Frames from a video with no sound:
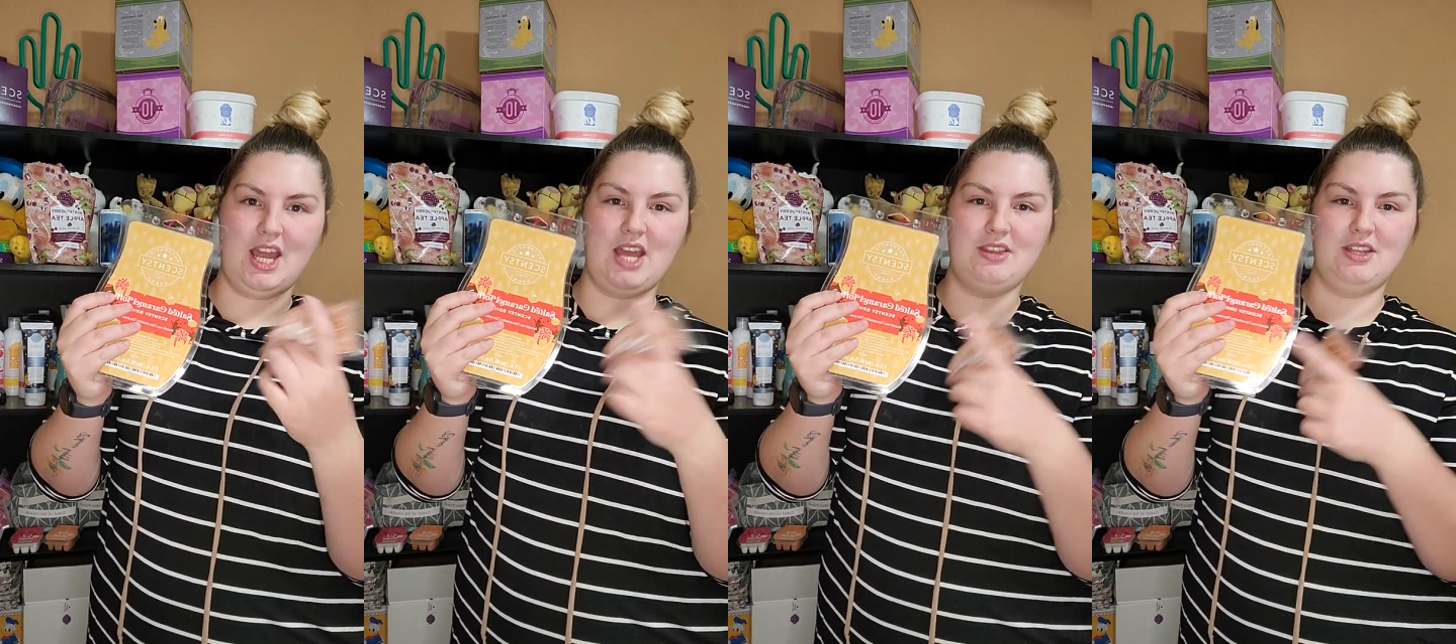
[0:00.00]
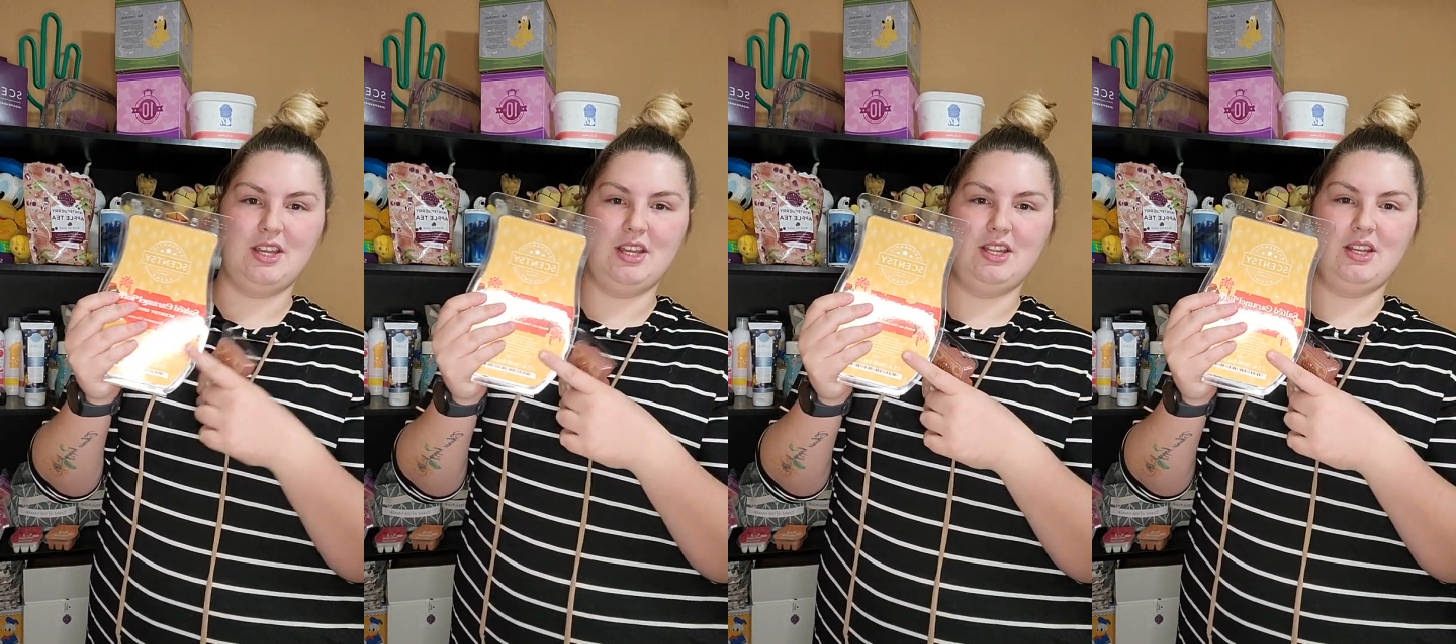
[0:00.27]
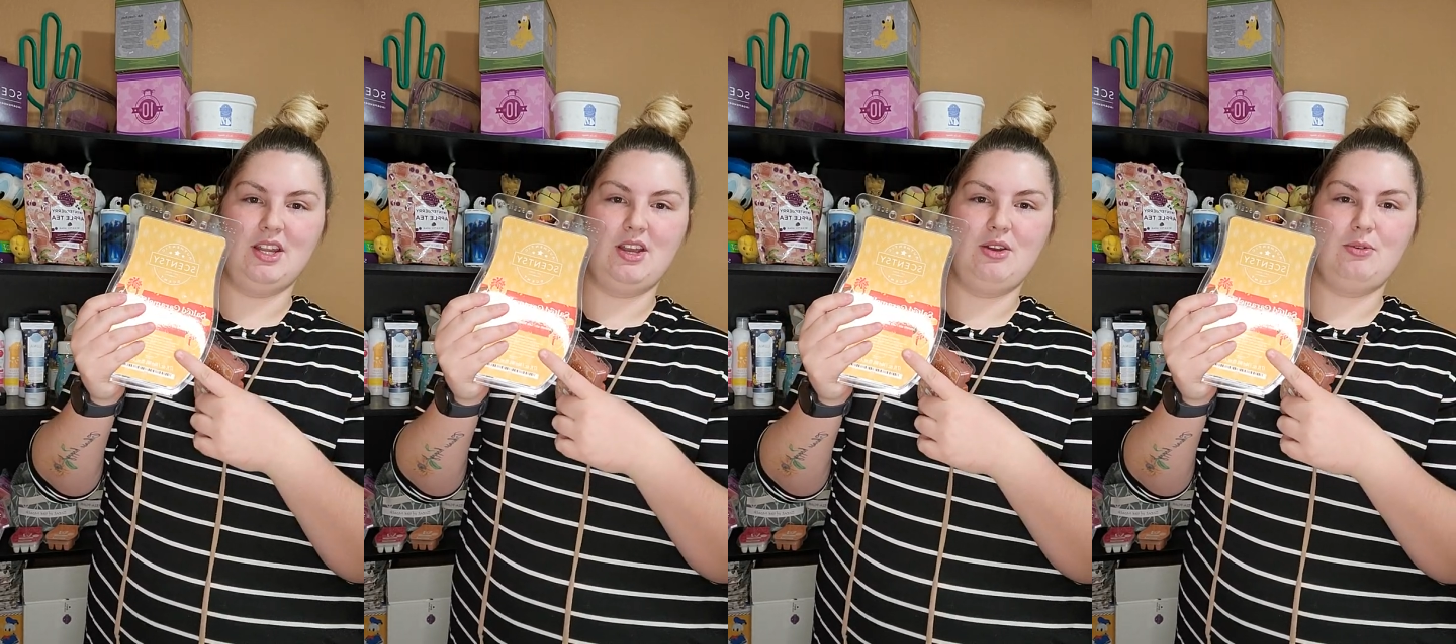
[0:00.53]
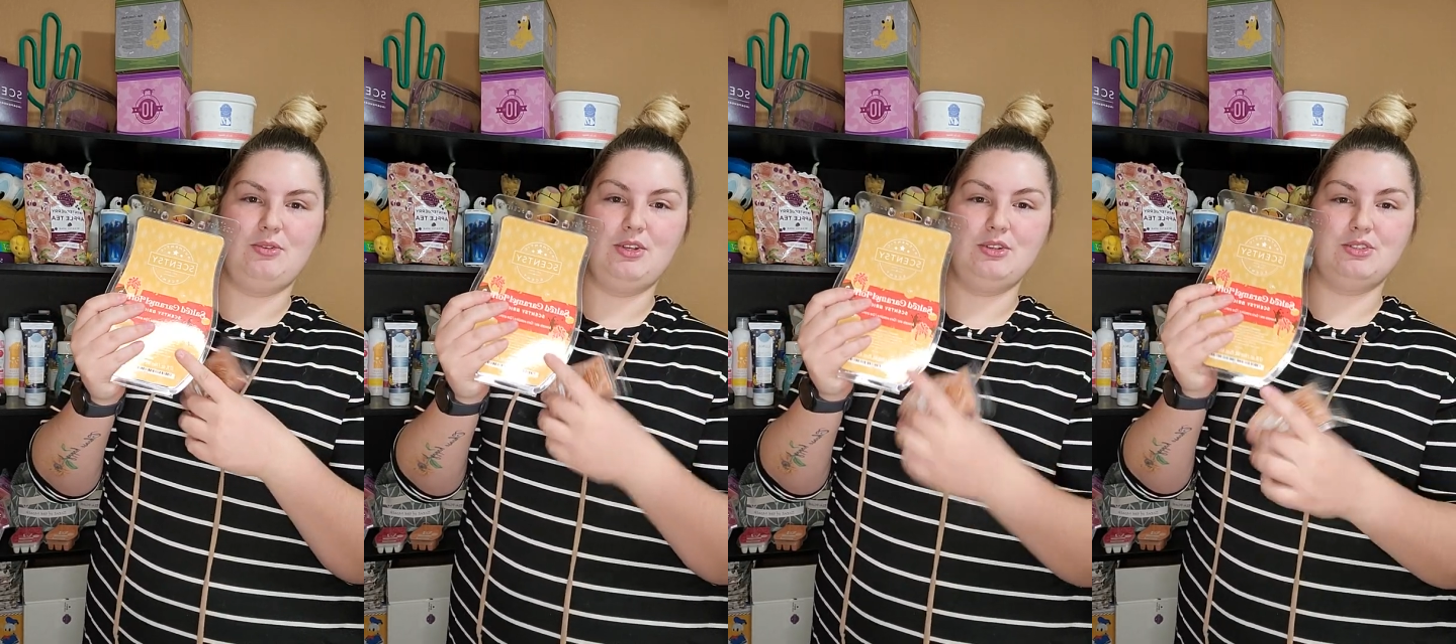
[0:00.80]
And then
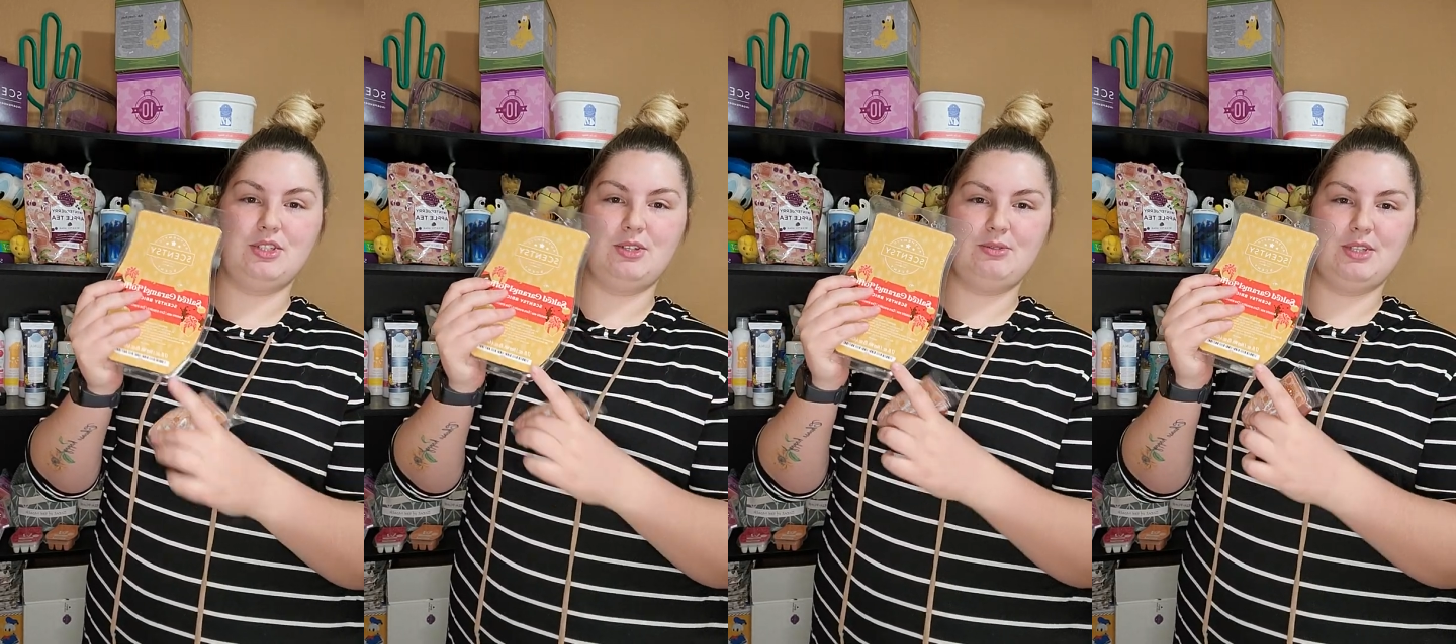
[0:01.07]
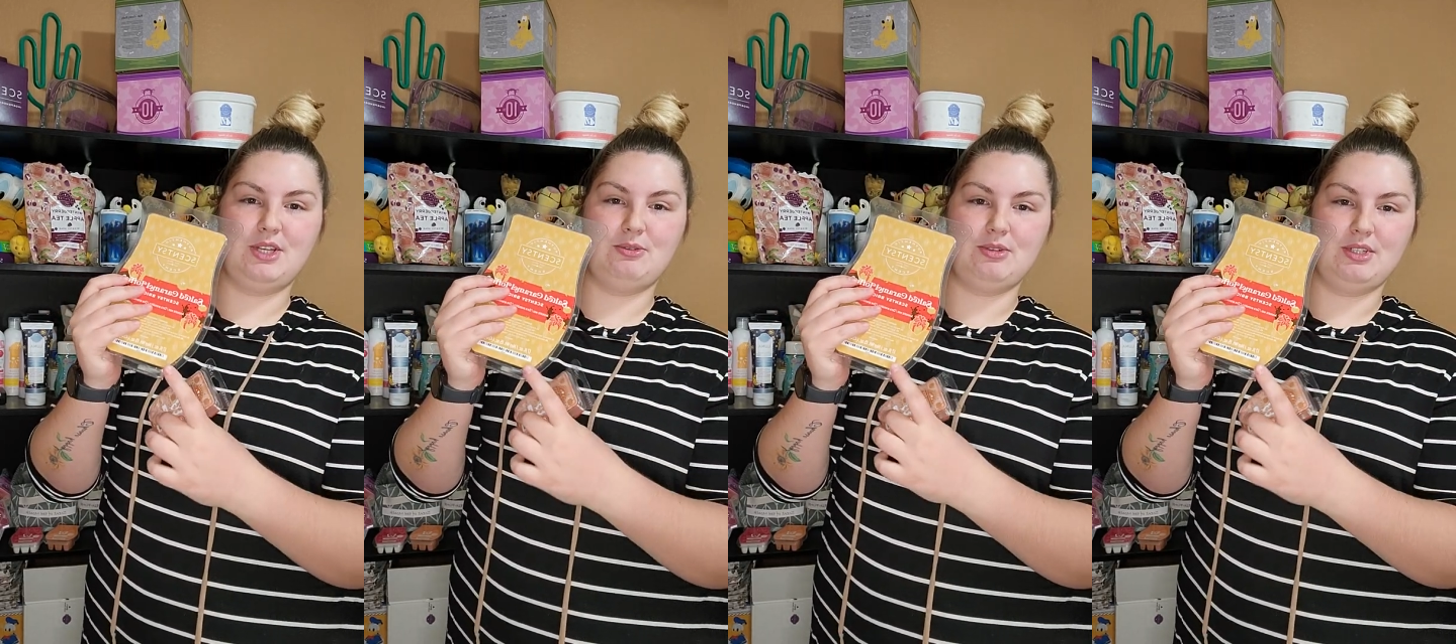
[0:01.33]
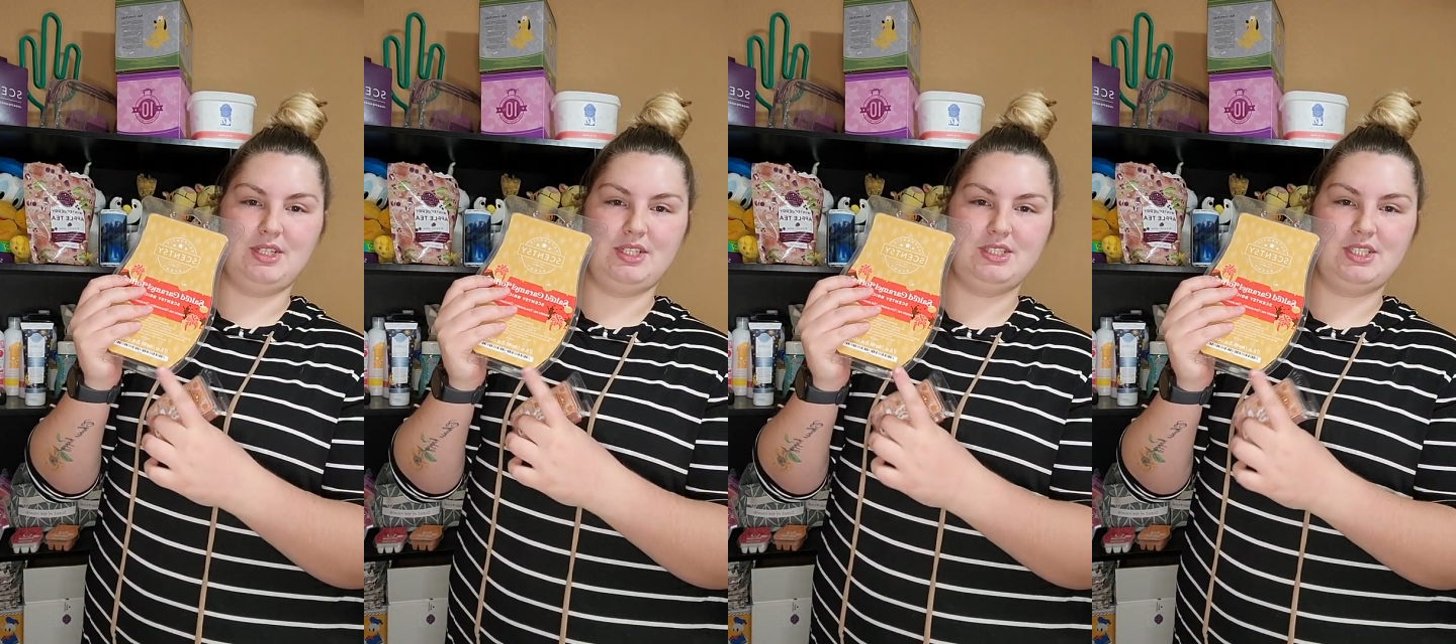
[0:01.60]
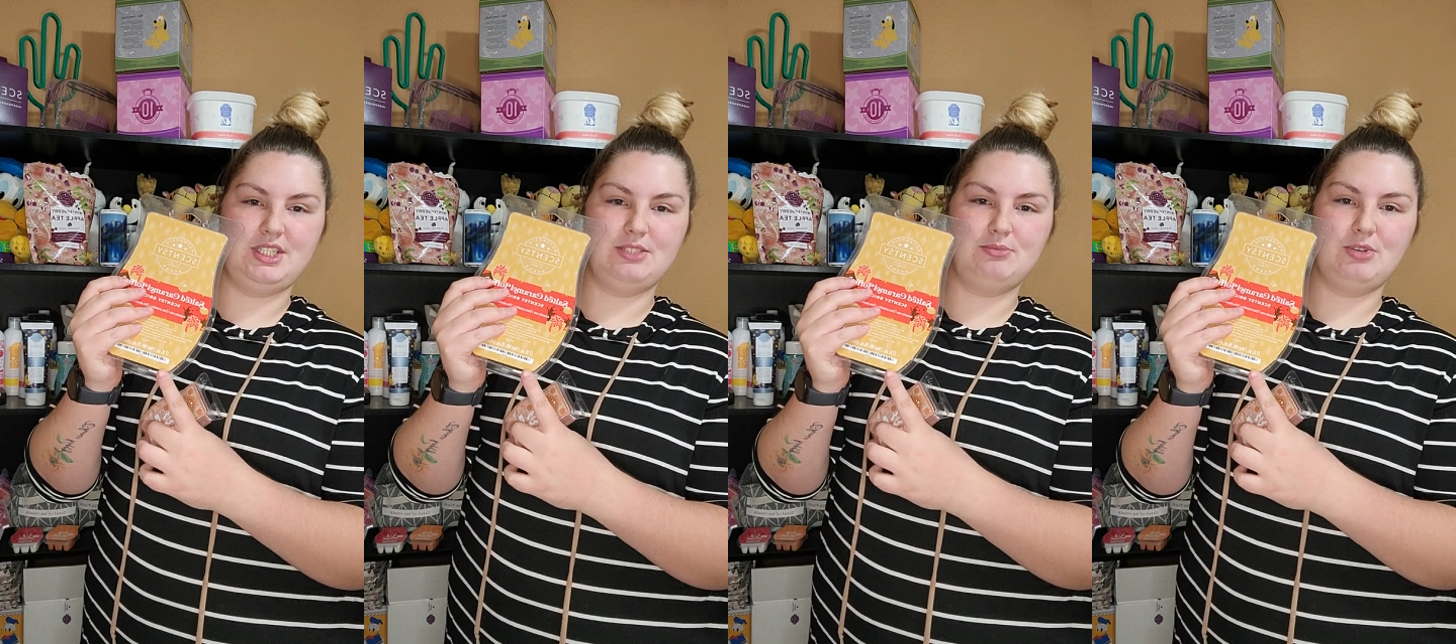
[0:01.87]
usually when they release
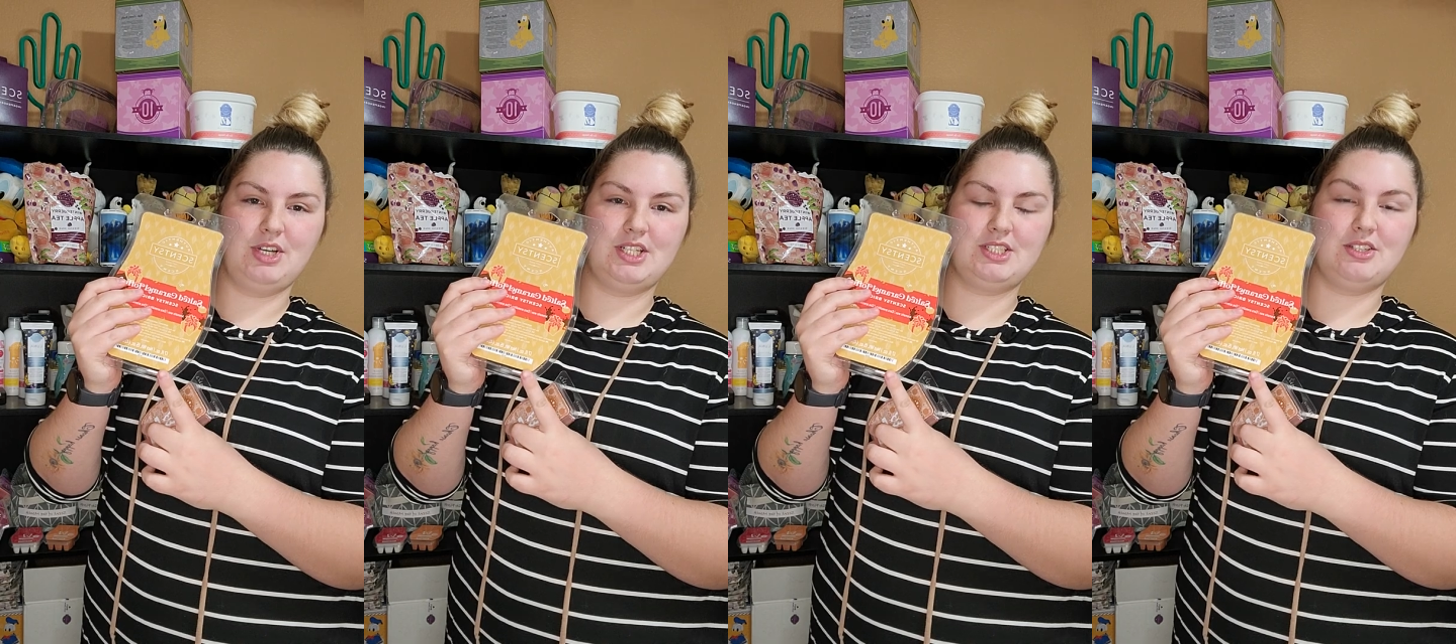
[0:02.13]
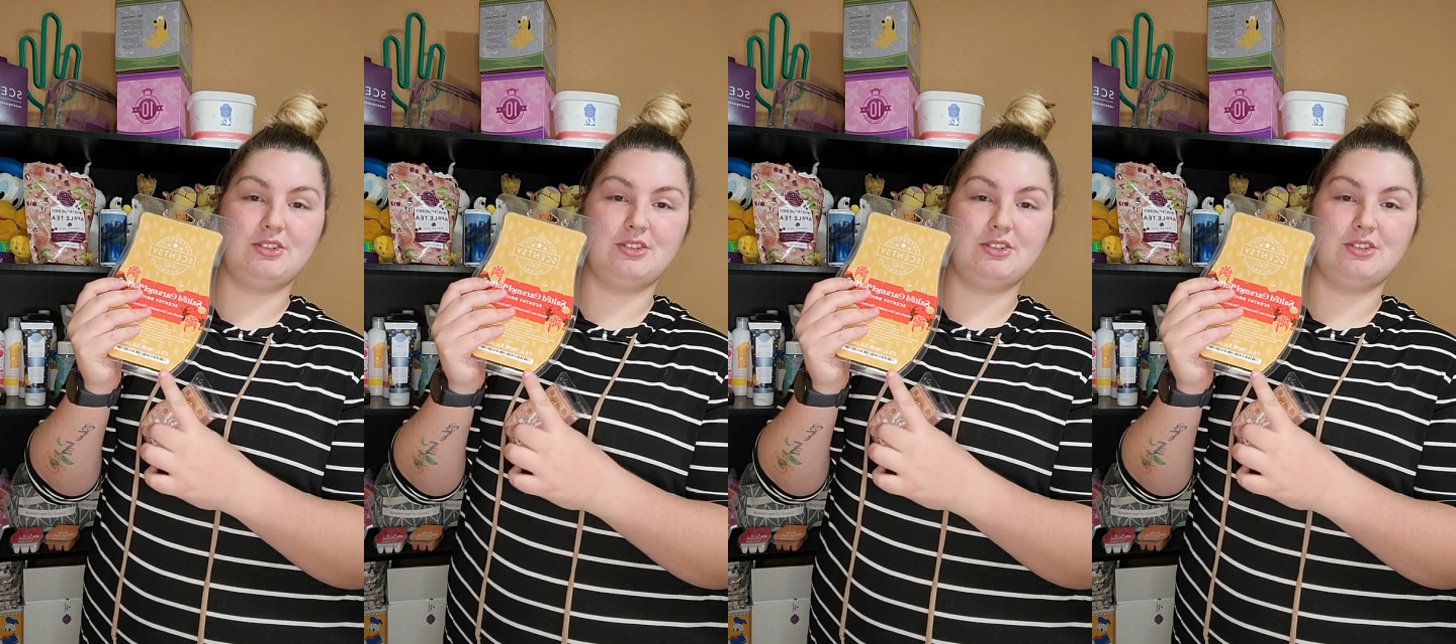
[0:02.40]
these bricks,